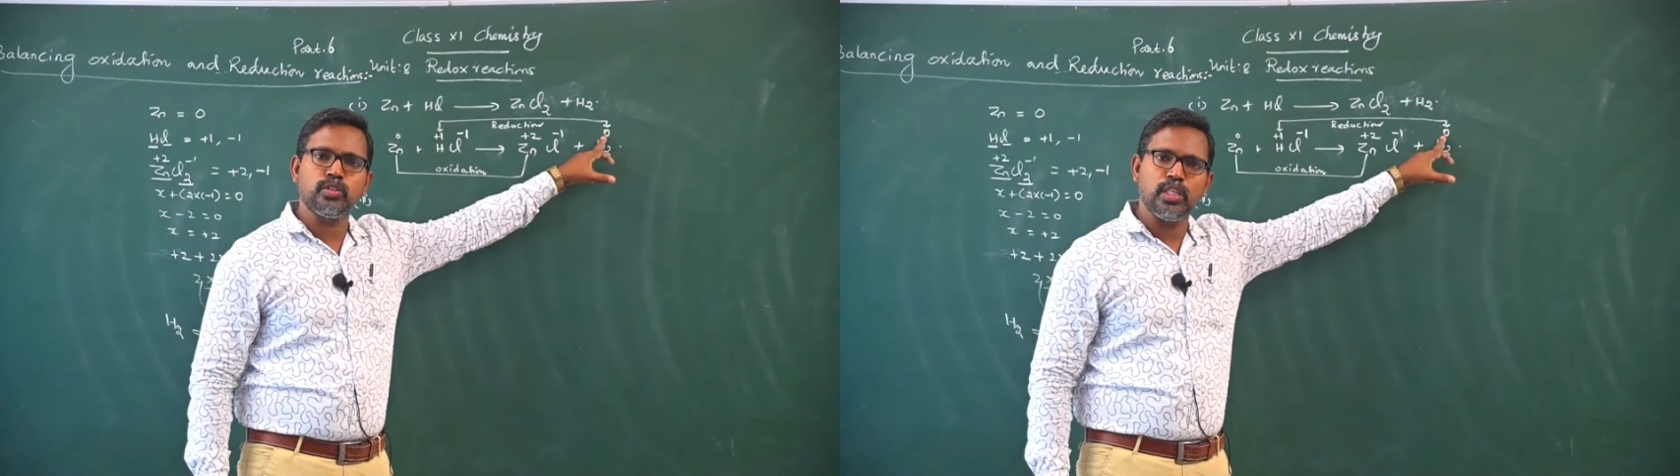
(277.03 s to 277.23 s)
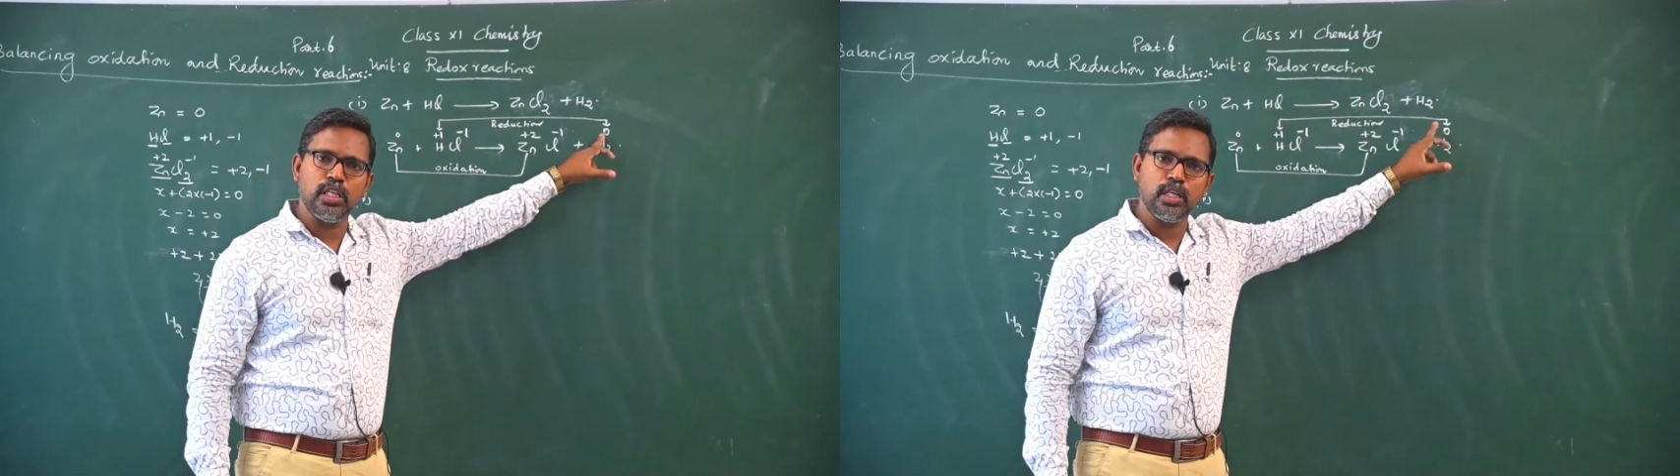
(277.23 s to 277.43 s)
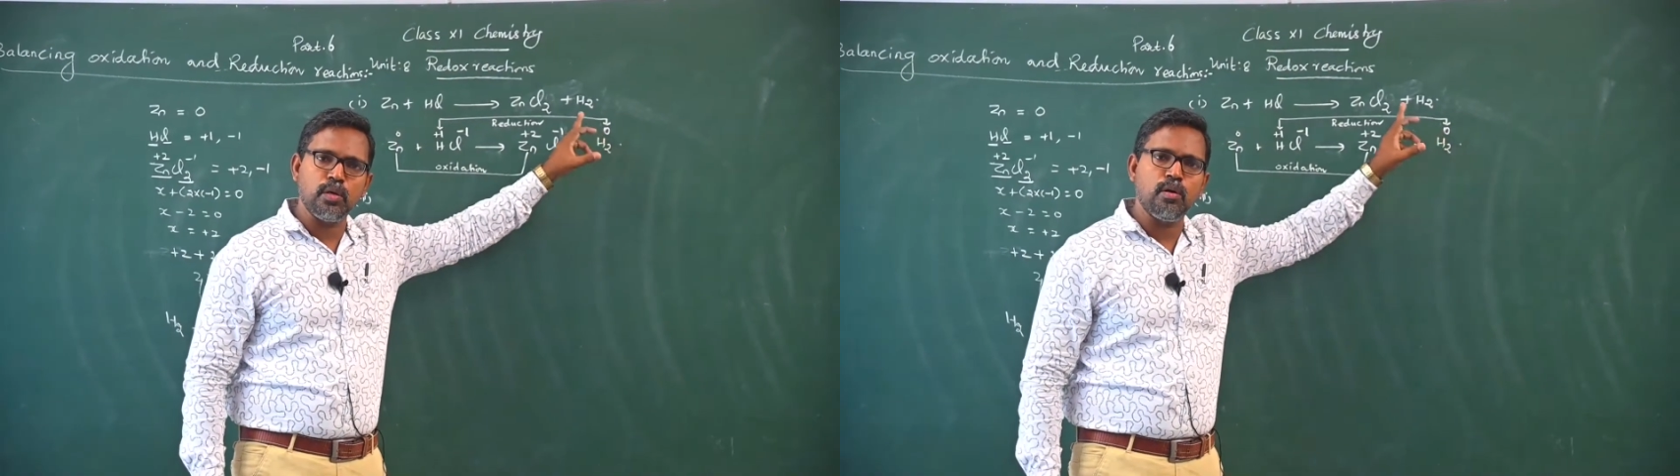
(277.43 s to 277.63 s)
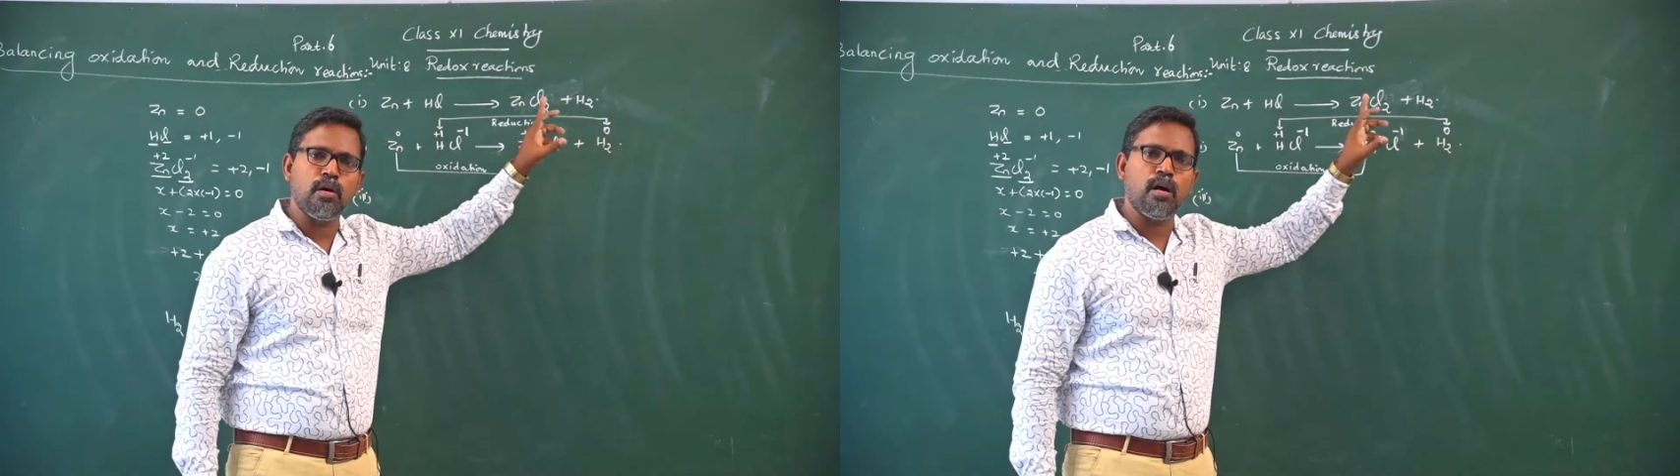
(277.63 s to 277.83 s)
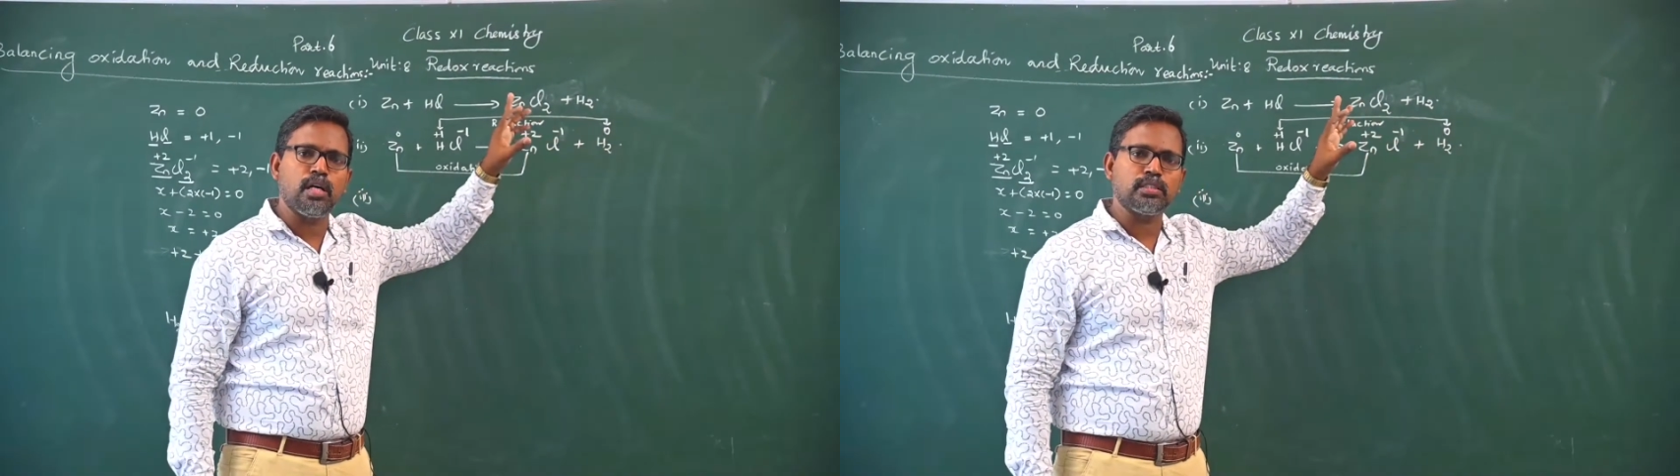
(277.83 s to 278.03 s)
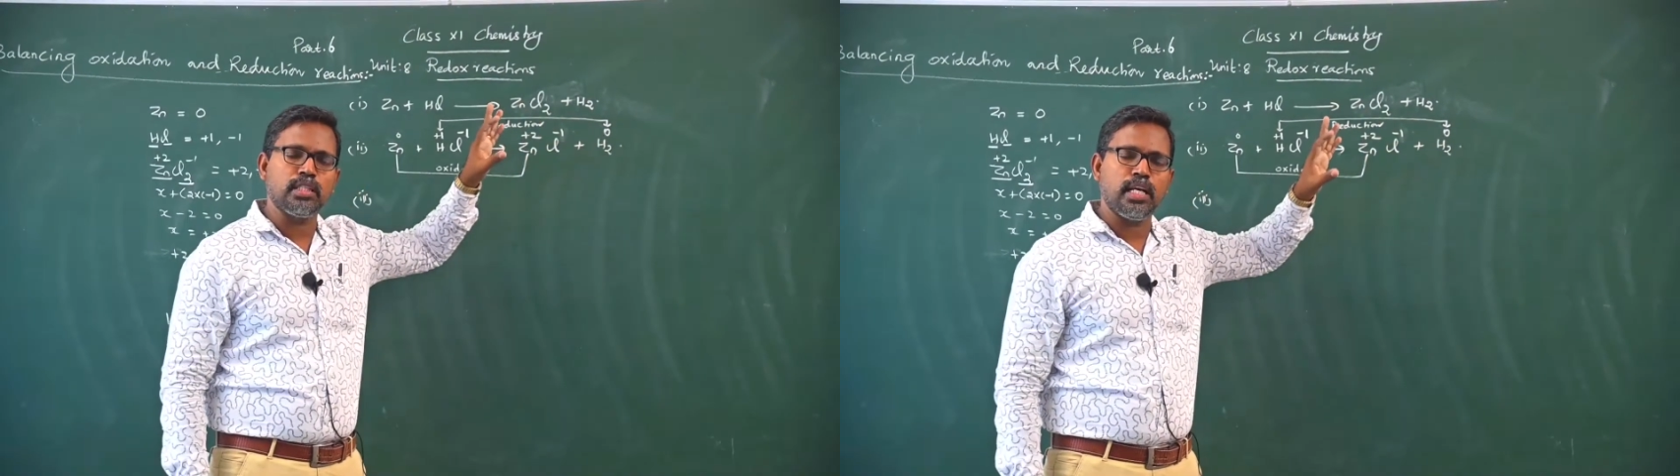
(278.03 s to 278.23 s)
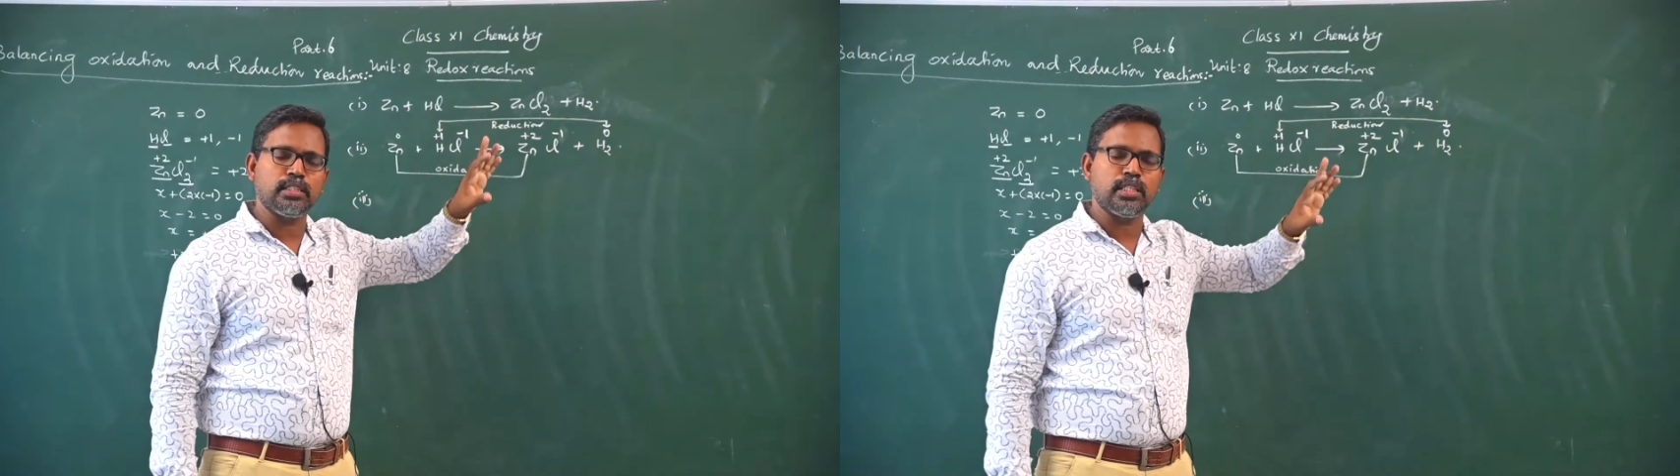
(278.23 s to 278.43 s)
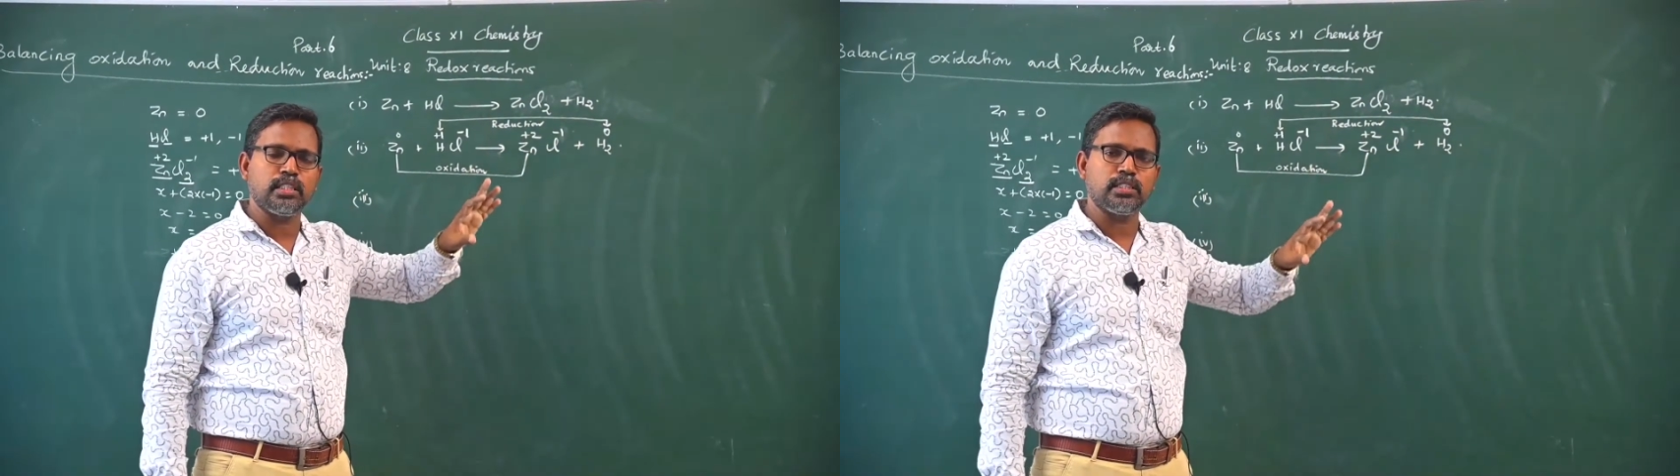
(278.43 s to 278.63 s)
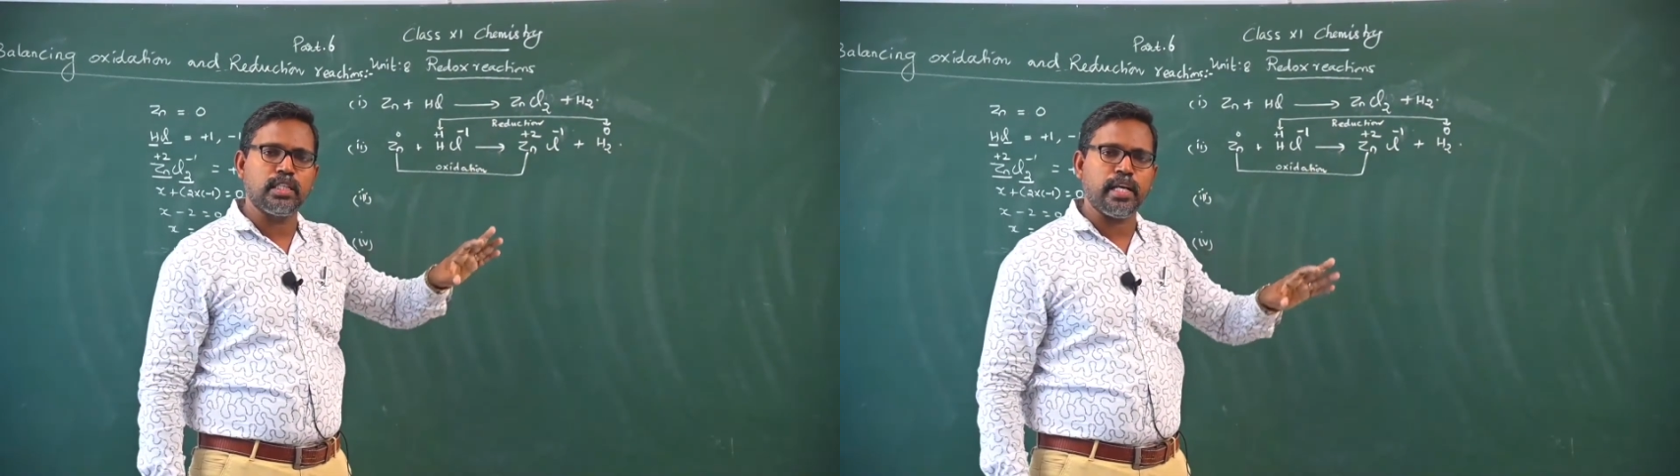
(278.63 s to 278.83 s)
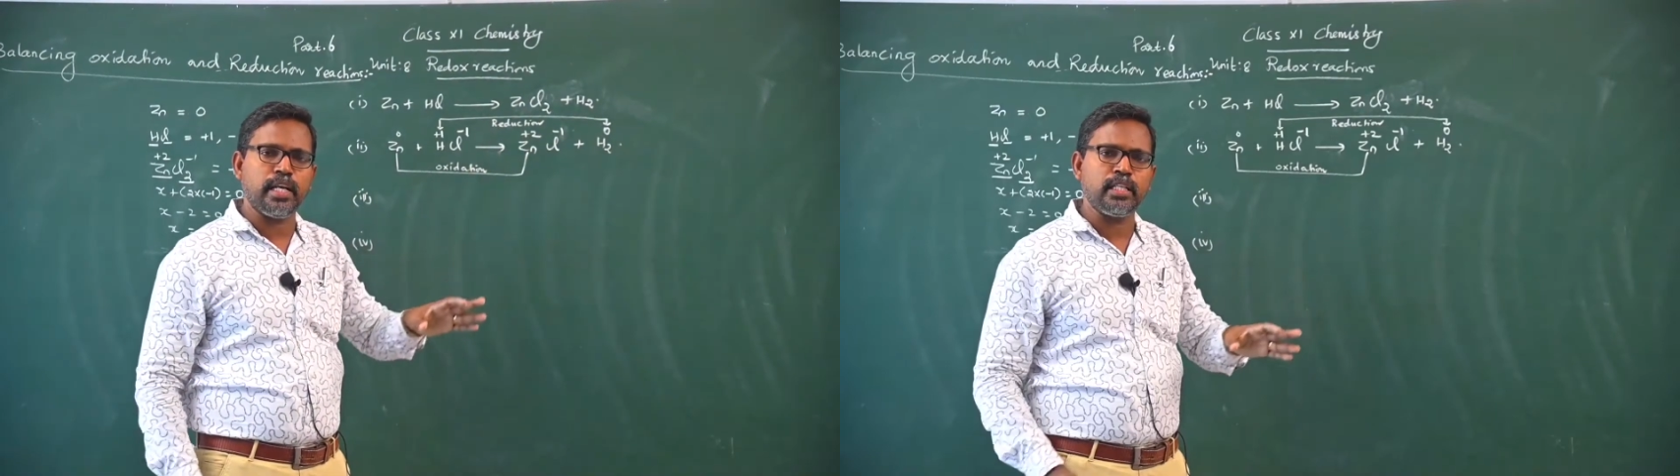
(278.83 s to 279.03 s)
0 oxidation
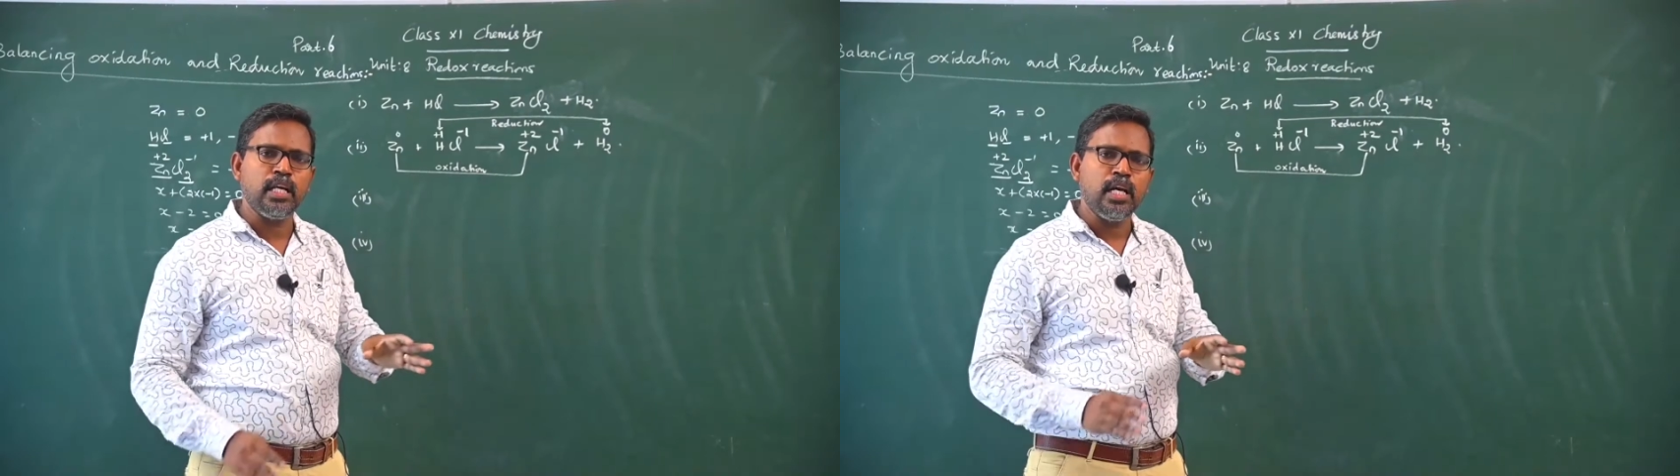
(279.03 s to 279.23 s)
state.